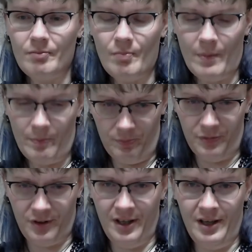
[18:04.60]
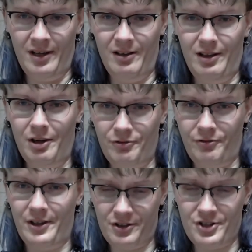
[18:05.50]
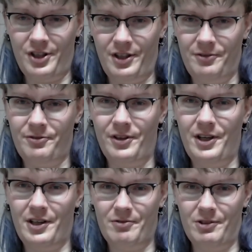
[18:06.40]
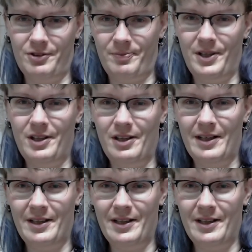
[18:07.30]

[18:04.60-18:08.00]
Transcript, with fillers: the low functioning thing would be like